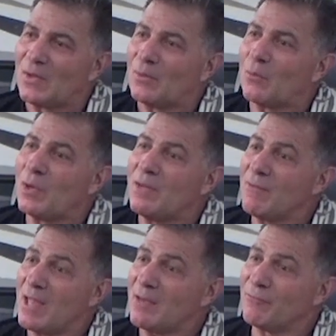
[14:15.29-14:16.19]

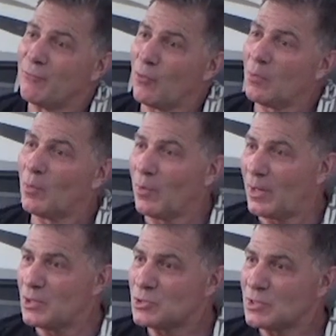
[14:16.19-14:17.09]
We've had 4
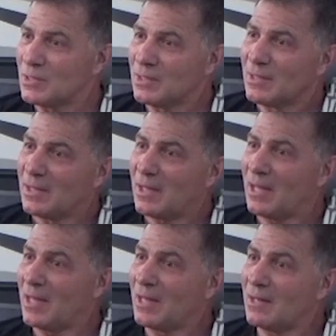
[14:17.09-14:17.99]
boys,
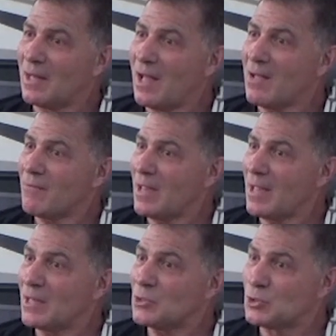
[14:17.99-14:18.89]
and I've
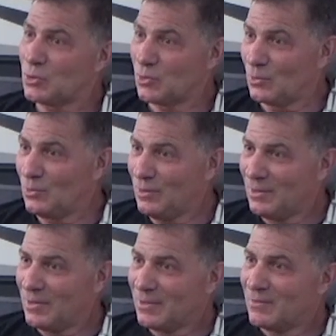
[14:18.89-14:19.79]
had 2
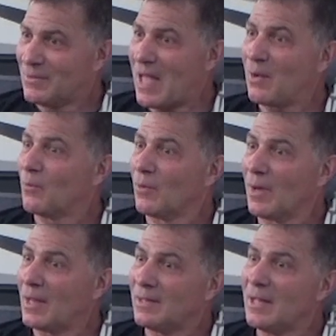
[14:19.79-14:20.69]
that were
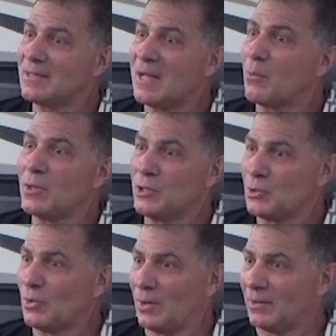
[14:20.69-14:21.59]
like, yeah, Dad, what are you
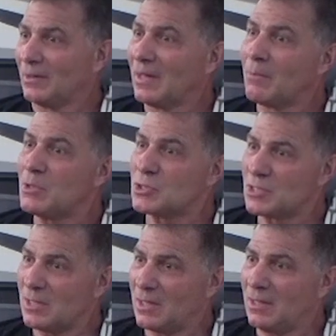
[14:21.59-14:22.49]
doing? Let me
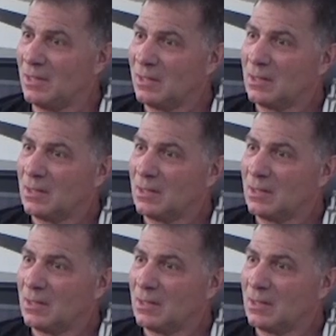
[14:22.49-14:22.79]
see.